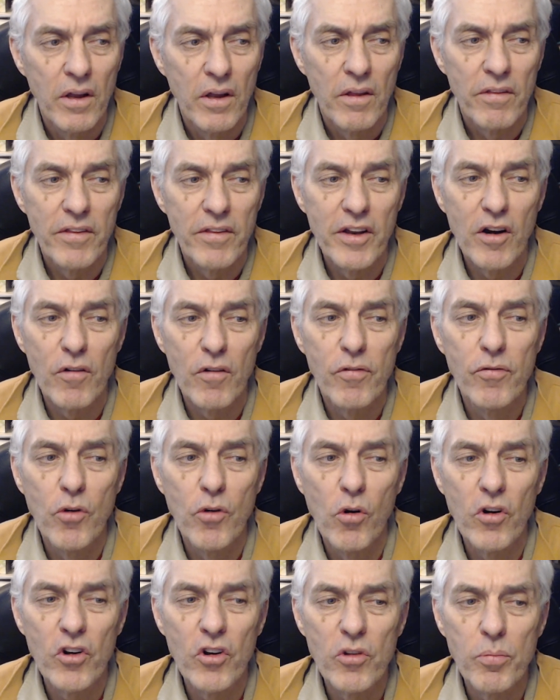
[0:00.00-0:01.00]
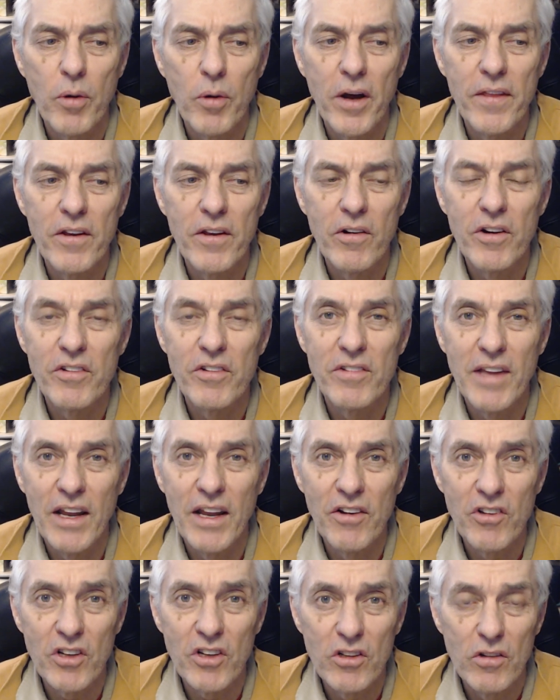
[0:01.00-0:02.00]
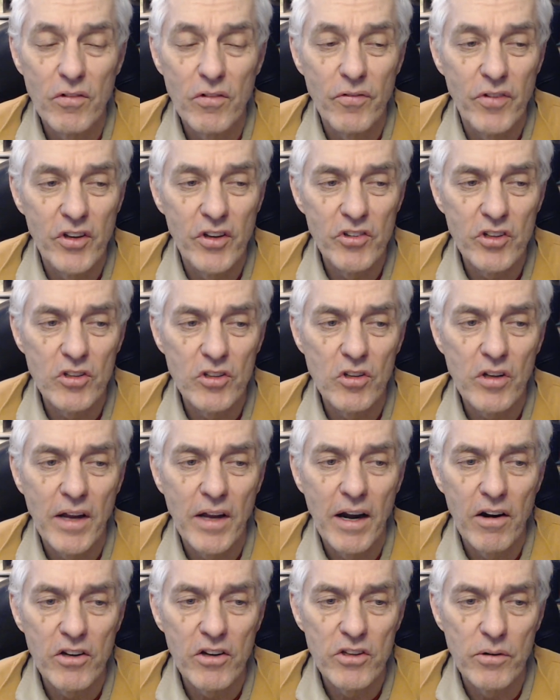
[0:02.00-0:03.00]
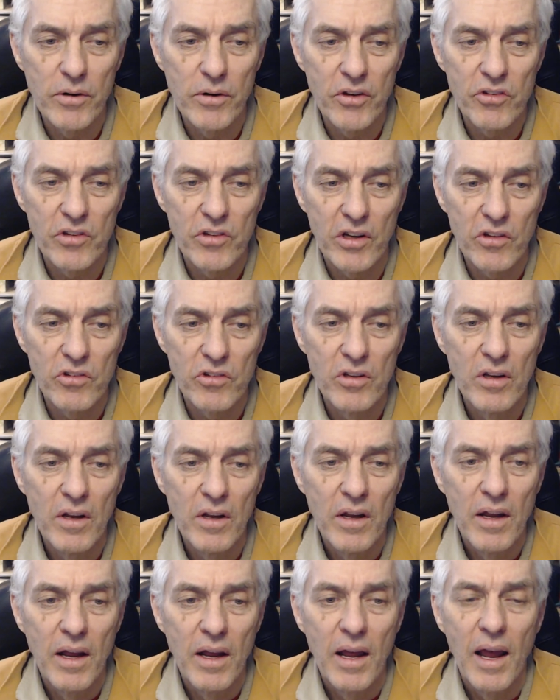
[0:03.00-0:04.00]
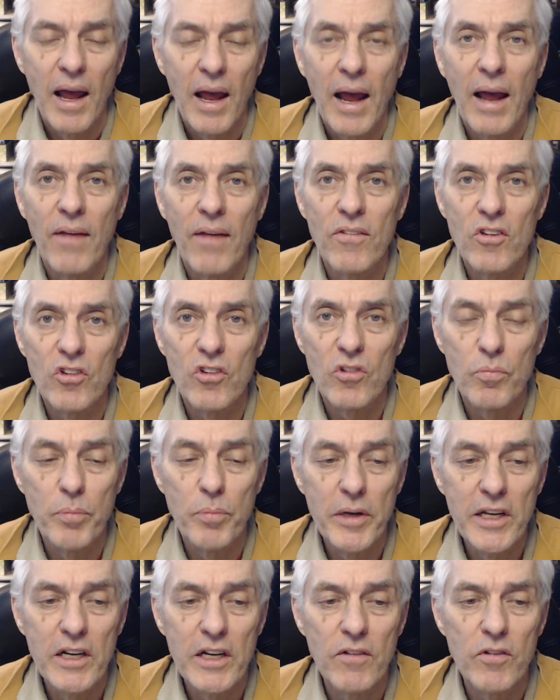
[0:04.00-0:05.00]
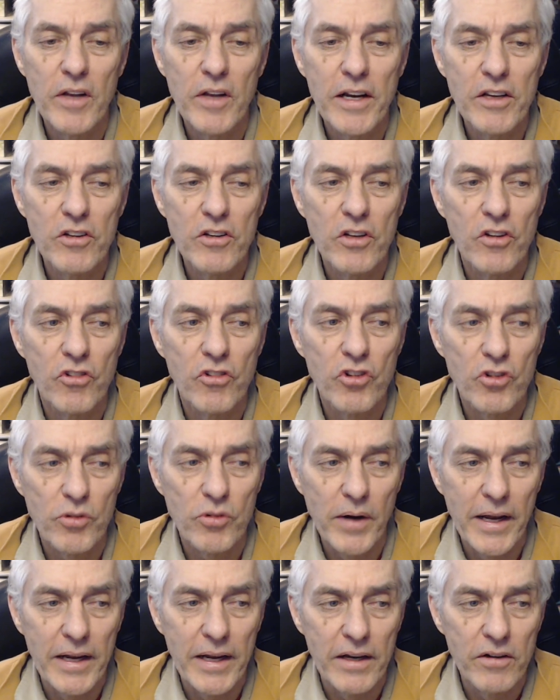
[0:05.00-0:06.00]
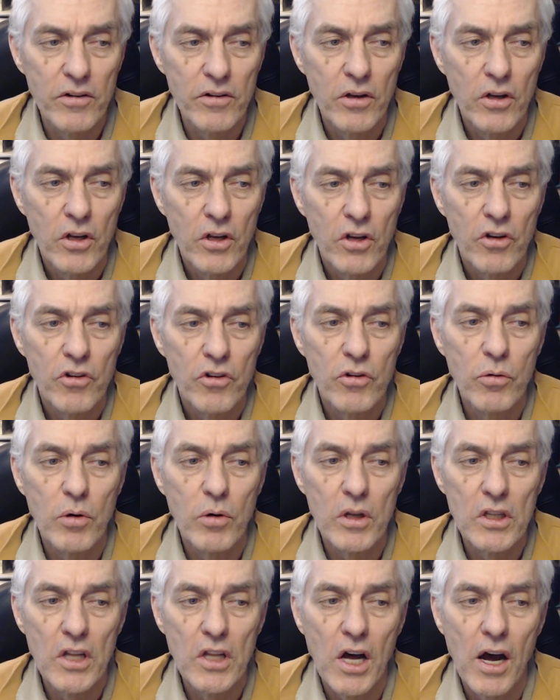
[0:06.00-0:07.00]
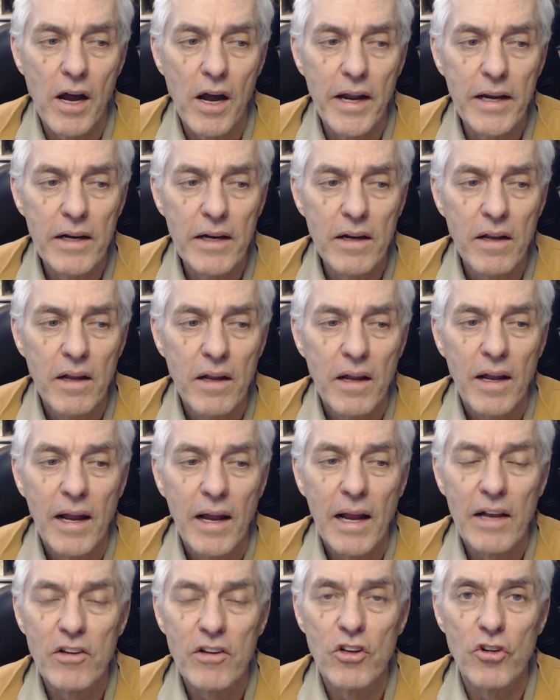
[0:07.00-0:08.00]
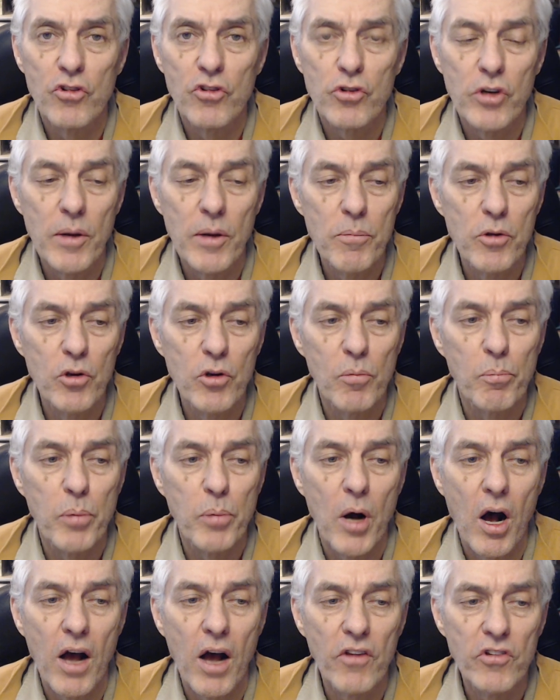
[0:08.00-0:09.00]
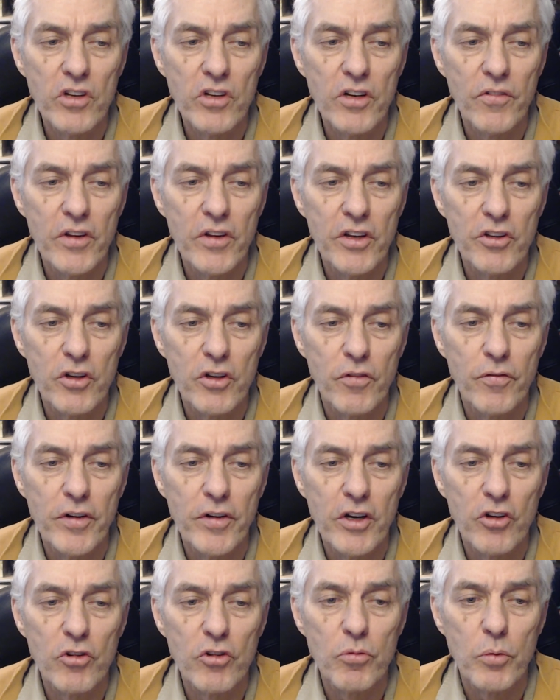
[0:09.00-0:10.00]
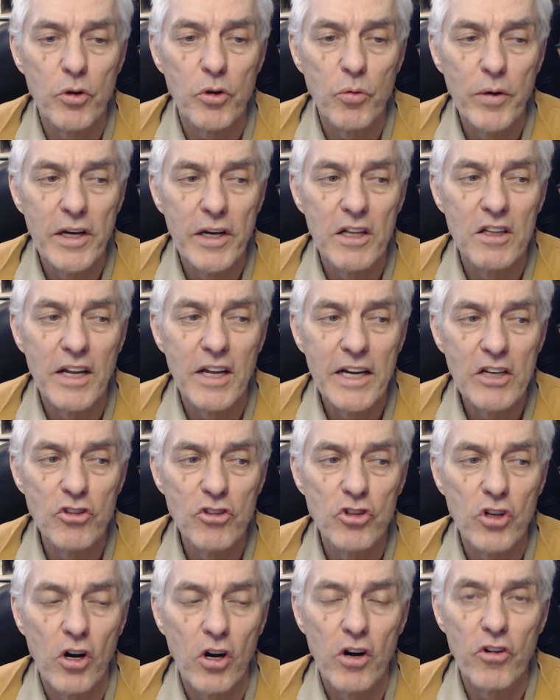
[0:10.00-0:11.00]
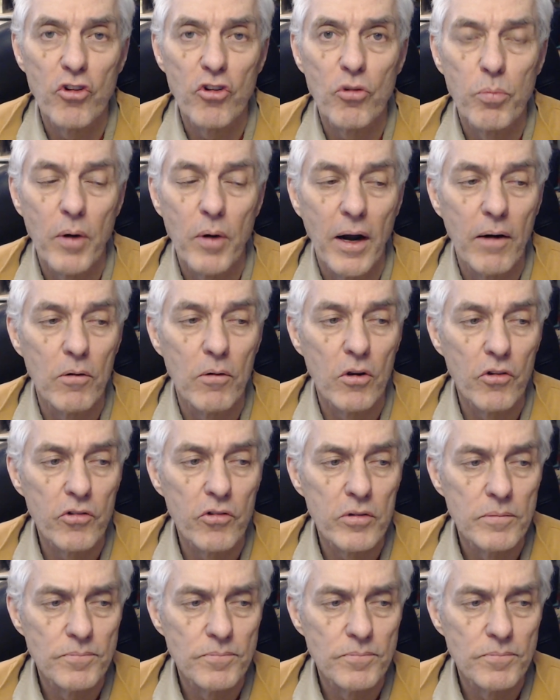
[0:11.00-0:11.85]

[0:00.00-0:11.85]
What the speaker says: They are forced by their identical physical characteristics and the speed of light constrained to align and contribute positive interference between like-charged spirals.